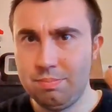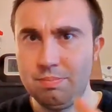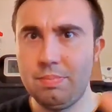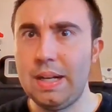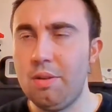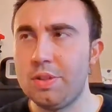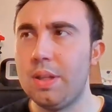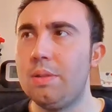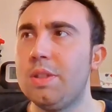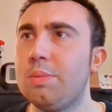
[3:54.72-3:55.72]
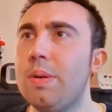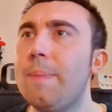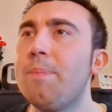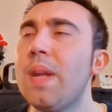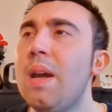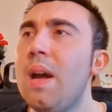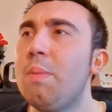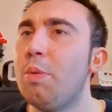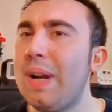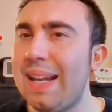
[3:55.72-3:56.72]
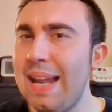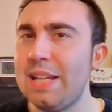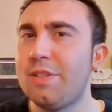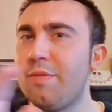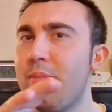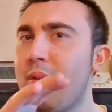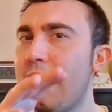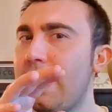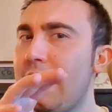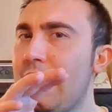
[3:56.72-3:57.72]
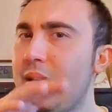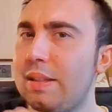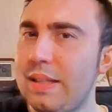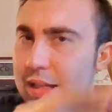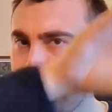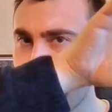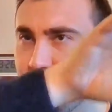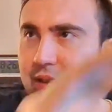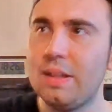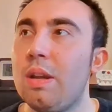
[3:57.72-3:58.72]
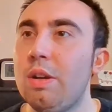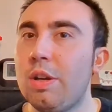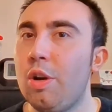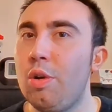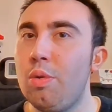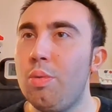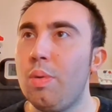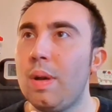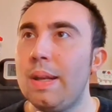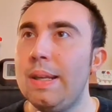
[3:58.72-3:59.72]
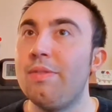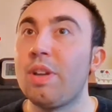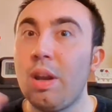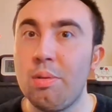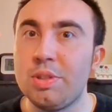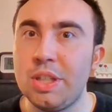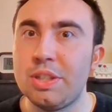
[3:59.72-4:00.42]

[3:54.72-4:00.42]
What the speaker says: had lots of those as well, but we had less of my dad's side. Look at who lived closest